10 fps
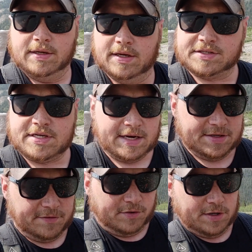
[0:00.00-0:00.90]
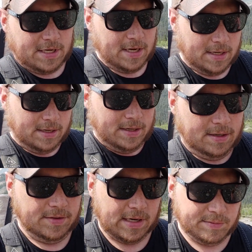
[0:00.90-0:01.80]
It's kind of different
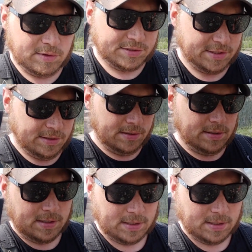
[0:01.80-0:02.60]
than I'm used to.